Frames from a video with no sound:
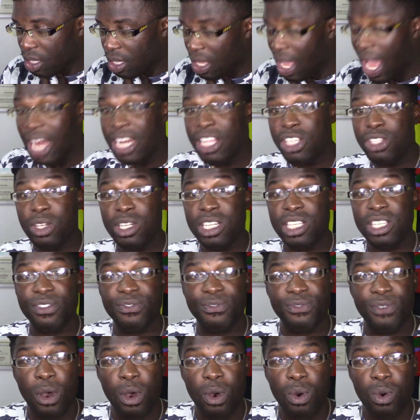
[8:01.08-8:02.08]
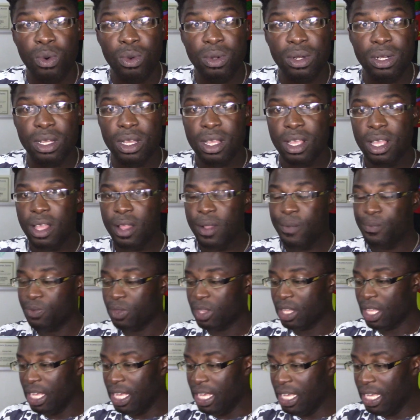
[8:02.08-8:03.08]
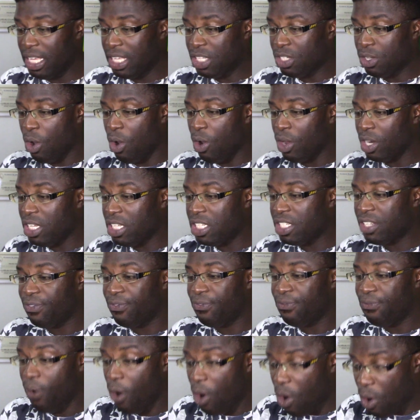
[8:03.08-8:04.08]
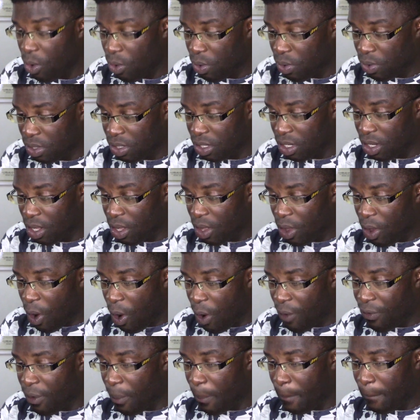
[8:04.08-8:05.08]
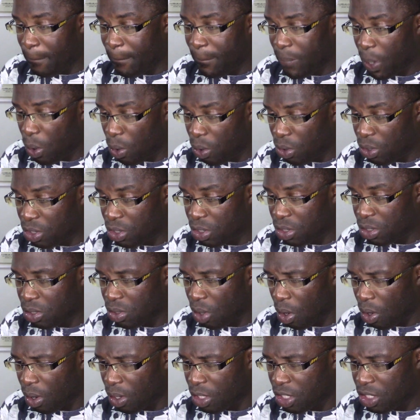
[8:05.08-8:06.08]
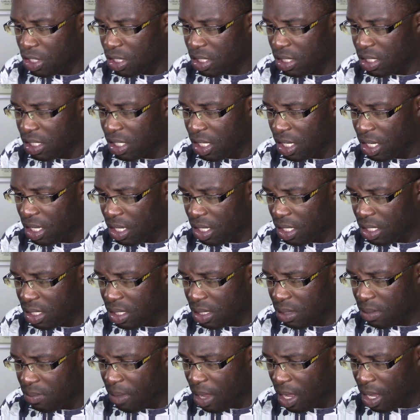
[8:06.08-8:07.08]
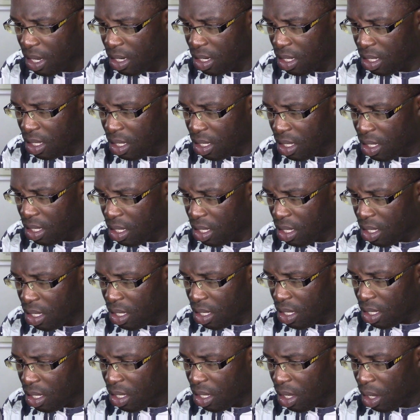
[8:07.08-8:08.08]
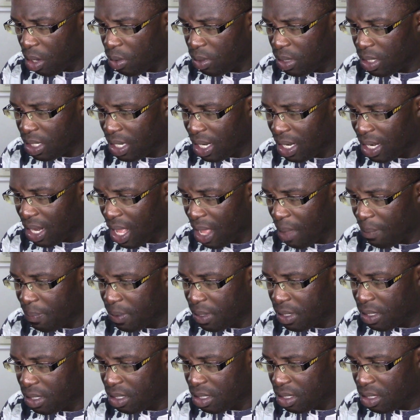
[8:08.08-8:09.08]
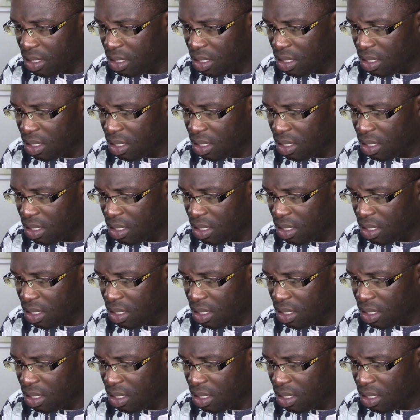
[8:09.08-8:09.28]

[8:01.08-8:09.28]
And he's on his phone. He is on his phone. With a pole stuck. Jeez, man. How did that happen?